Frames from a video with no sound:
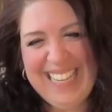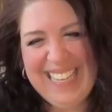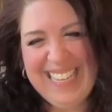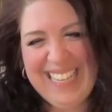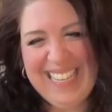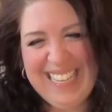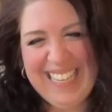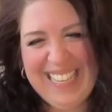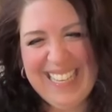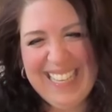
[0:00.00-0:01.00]

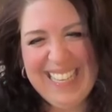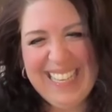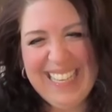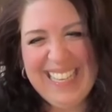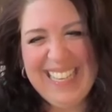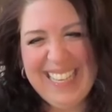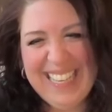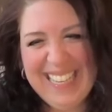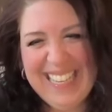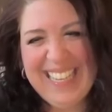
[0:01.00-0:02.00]

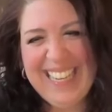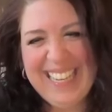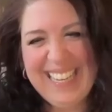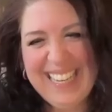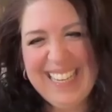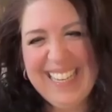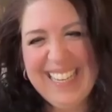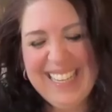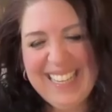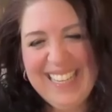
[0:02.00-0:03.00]

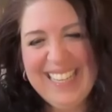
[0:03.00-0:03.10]
The person shown says nothing.